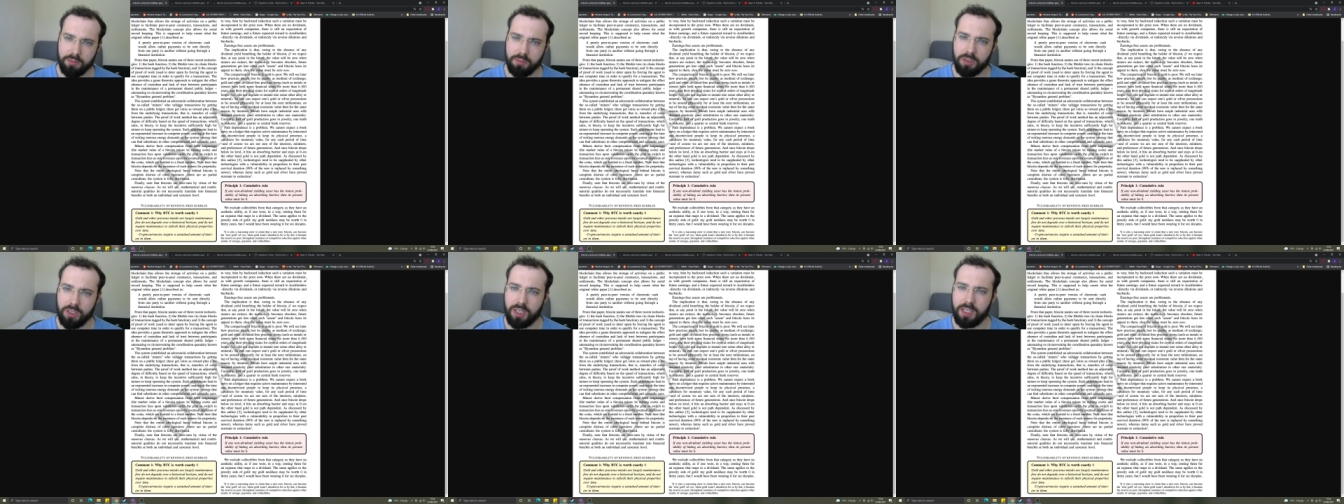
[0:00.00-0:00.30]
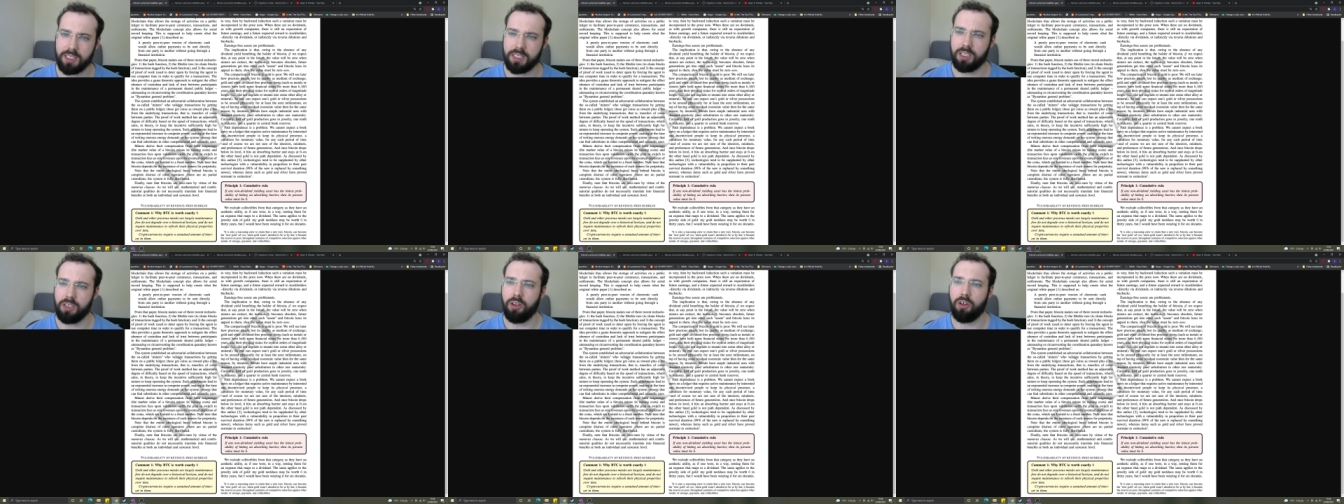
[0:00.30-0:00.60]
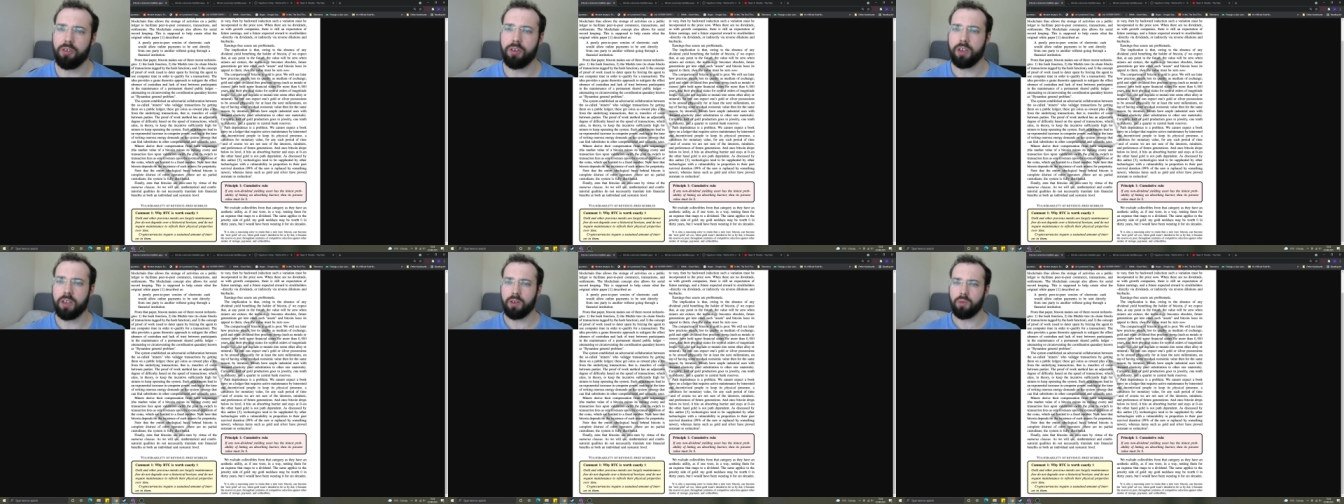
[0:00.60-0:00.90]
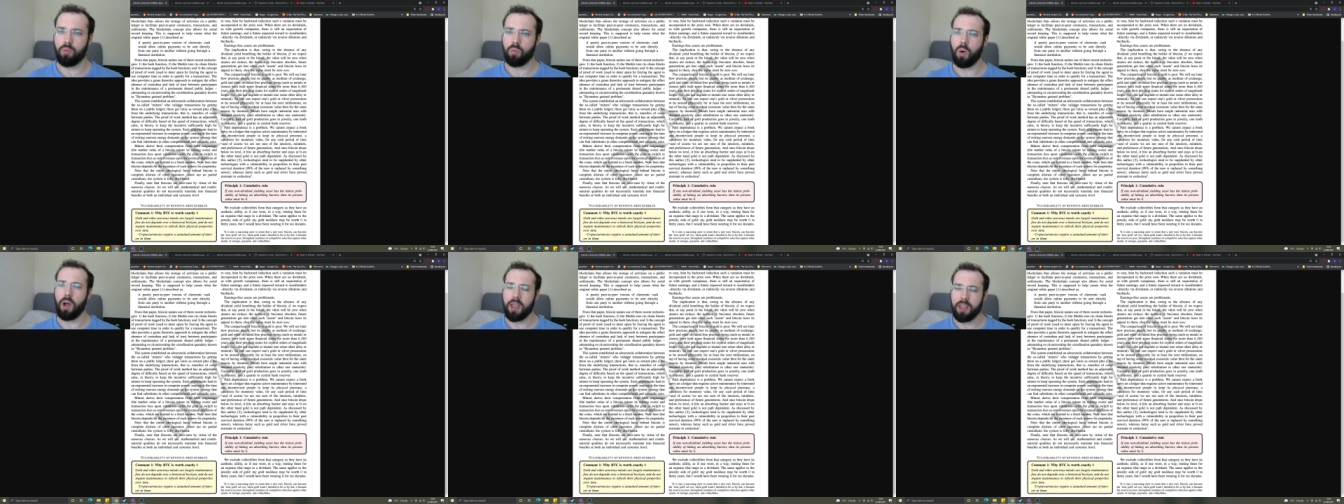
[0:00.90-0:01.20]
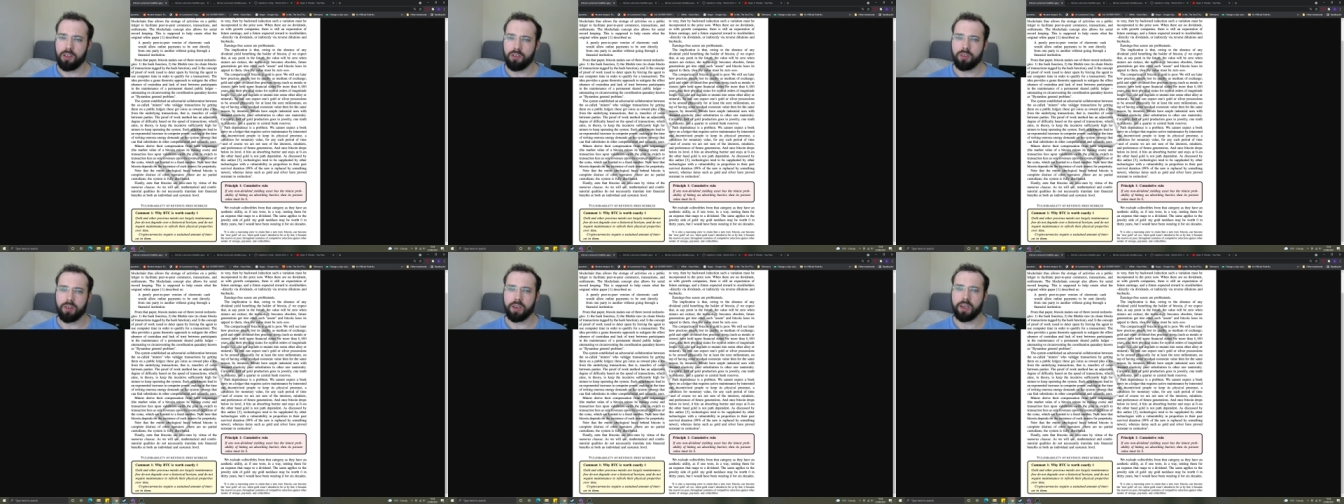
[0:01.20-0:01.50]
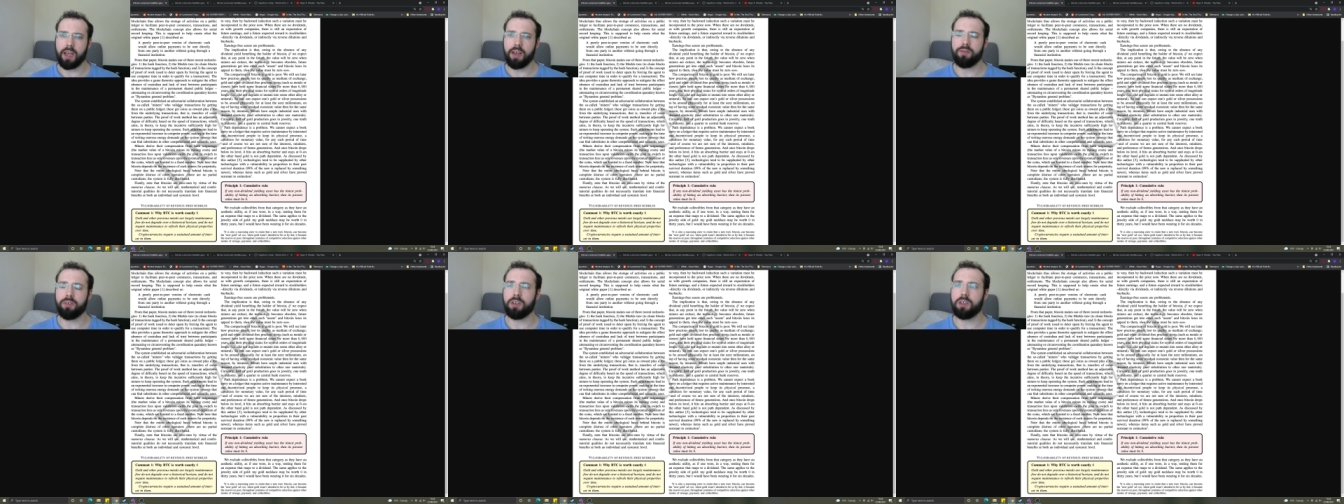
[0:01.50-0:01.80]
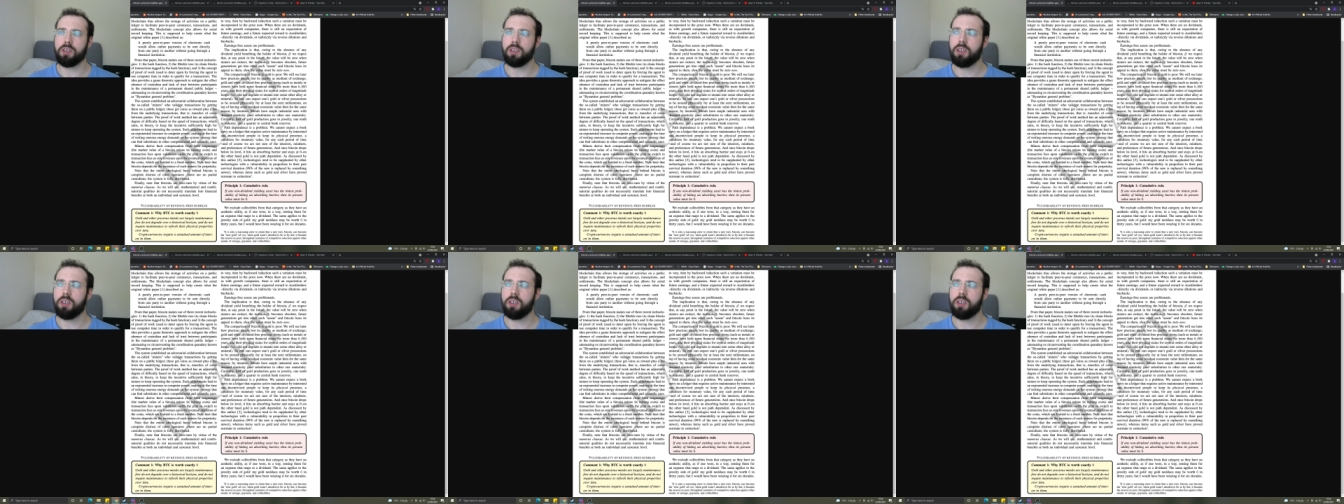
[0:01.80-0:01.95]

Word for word: So that's the only way you could ever